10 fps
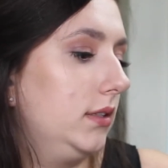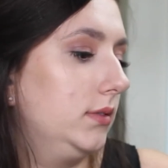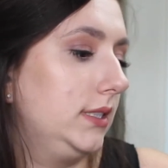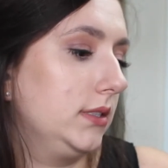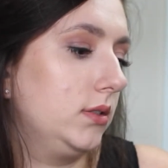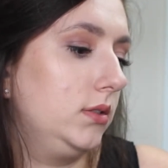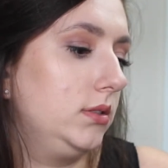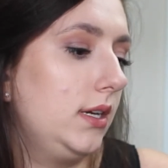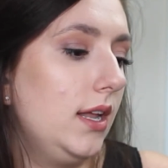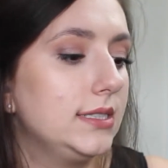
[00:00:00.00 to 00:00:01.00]
what's this
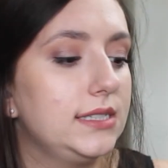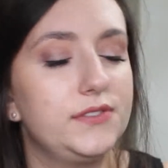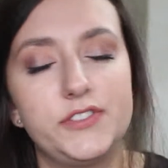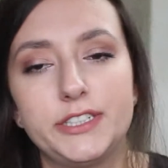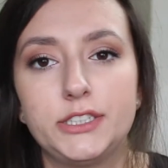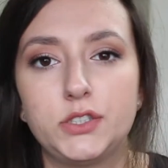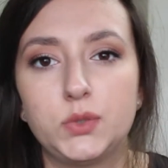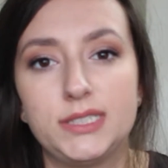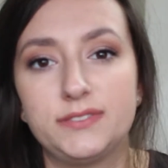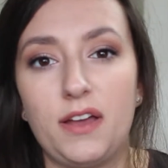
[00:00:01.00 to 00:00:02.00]
called? Last and Finish
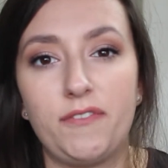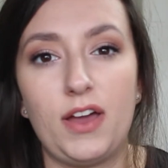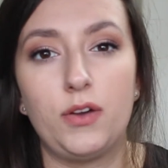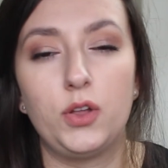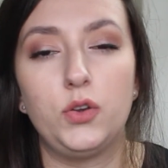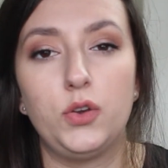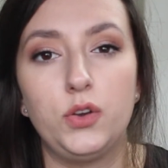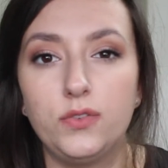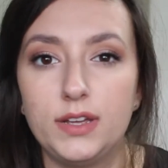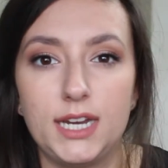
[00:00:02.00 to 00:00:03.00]
25 Hour
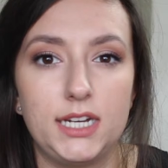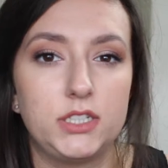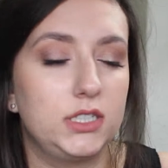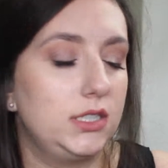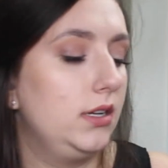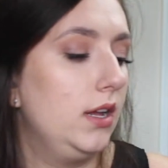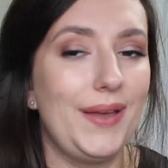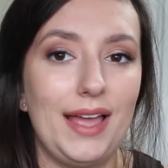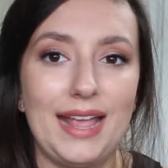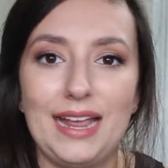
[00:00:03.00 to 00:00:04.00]
Nude Foundation.
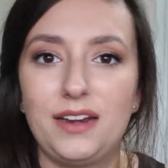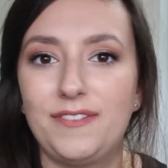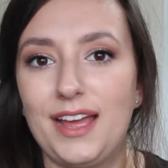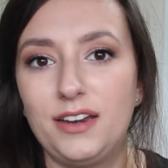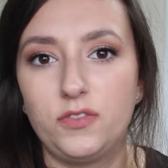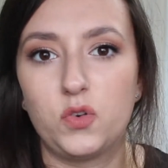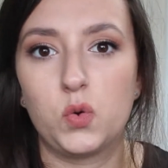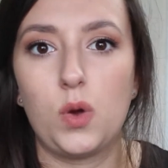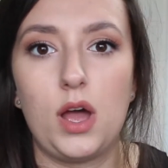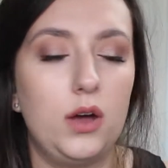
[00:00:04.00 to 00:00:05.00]
But again, I've had it for
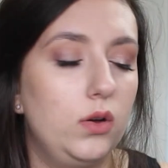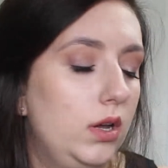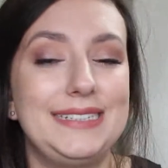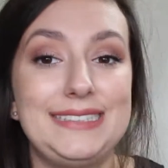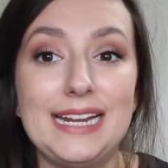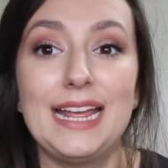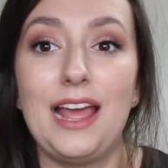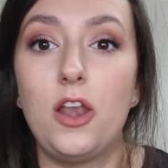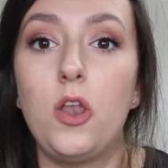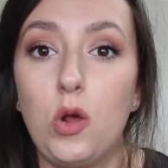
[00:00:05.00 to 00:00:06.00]
a while. I did
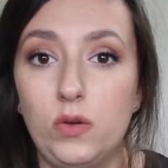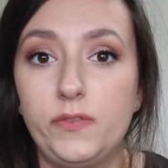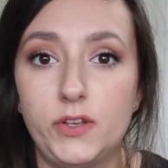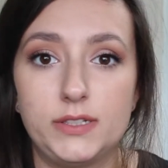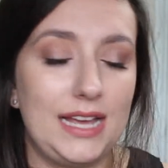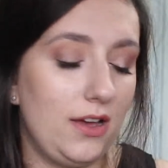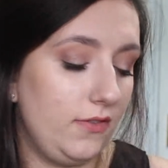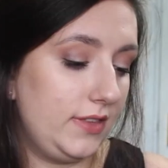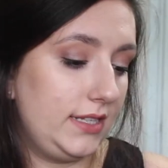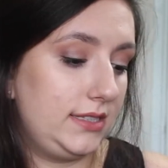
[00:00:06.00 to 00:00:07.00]
get a lot of use out
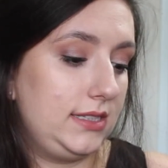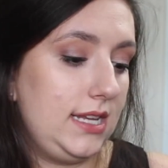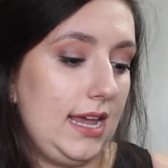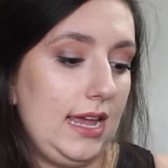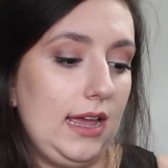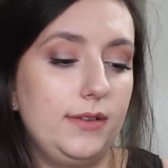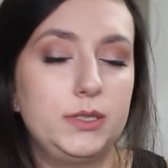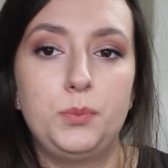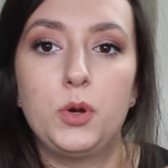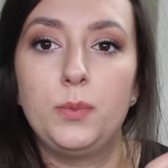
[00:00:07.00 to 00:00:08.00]
of it this year. I
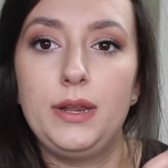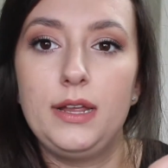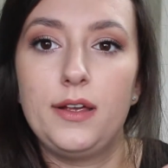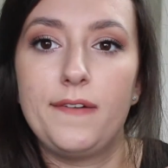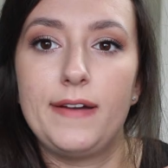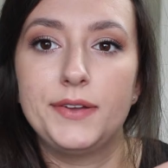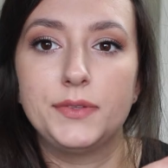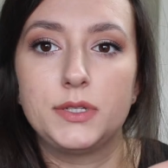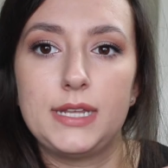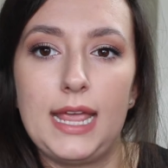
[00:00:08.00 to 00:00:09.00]
was probably
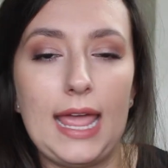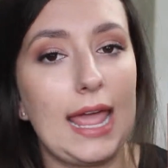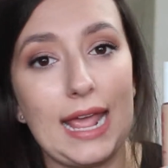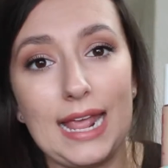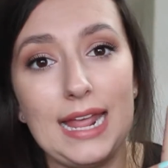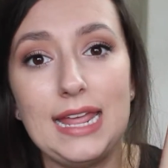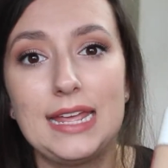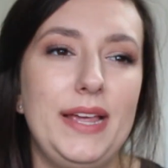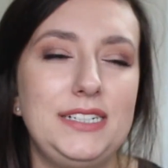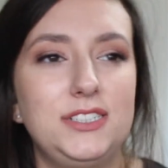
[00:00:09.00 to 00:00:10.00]
around here,
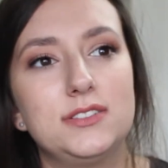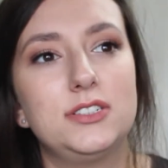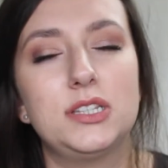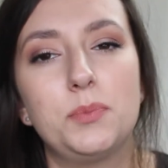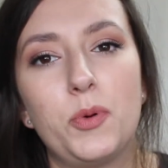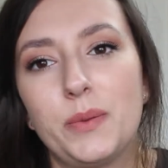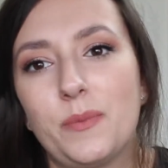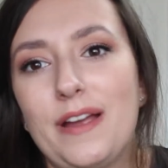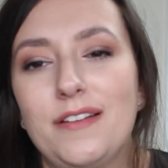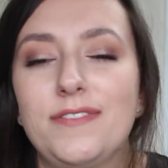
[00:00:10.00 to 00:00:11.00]
but it just got to the point
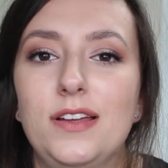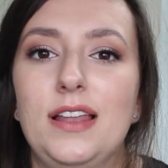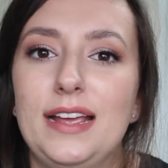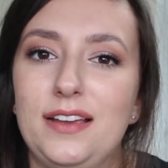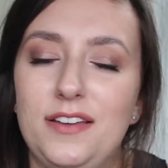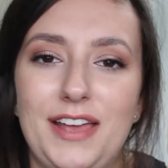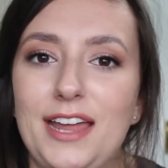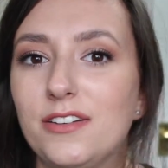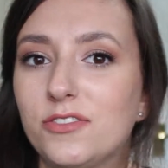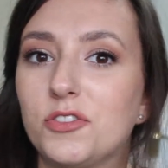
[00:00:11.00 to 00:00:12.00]
where I felt like I've
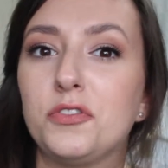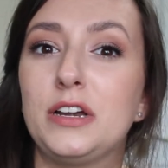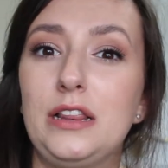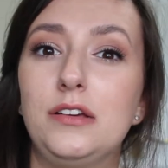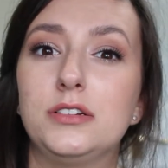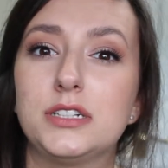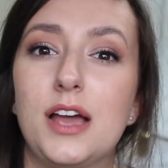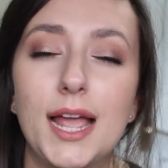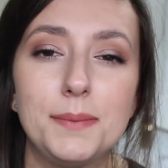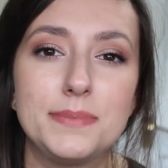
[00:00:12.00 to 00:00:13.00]
had it for a really long
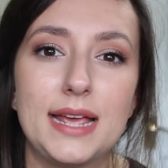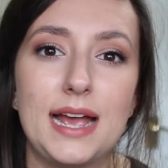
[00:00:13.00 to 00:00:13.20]
time